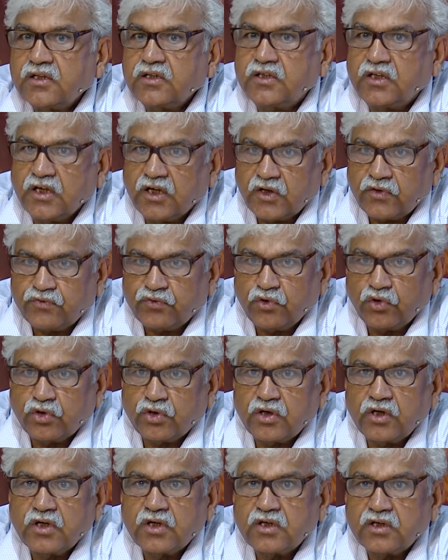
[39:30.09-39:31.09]
Therefore,
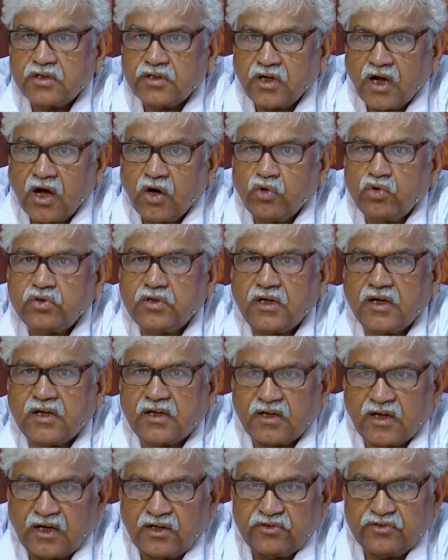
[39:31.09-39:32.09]
doubt
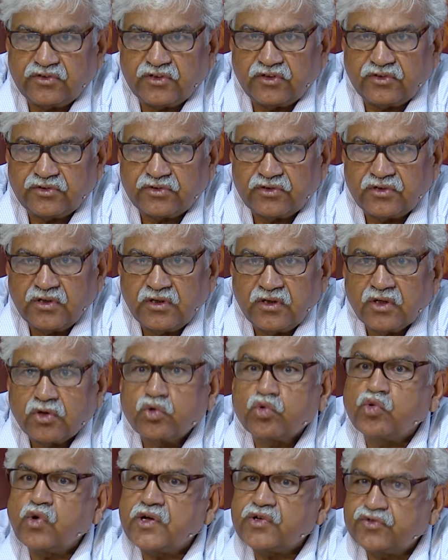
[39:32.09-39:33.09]
arises,
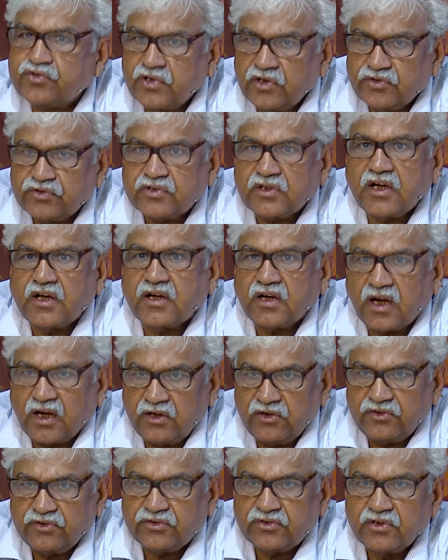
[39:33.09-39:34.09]
questions
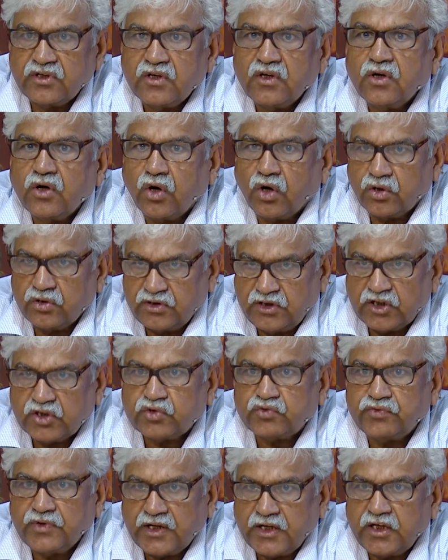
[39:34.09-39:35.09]
arise on this
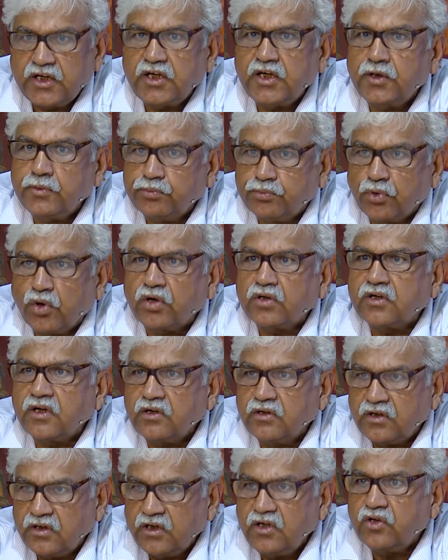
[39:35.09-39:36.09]
very important
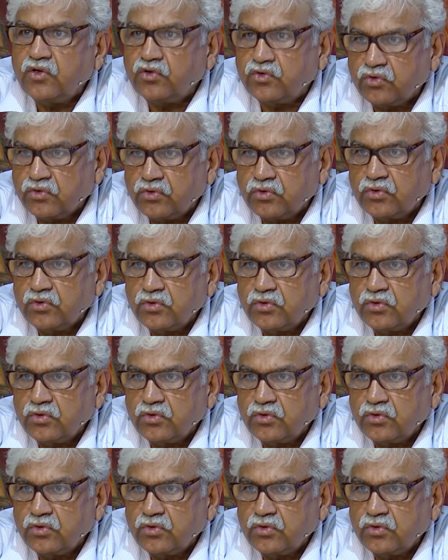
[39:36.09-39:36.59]
issue.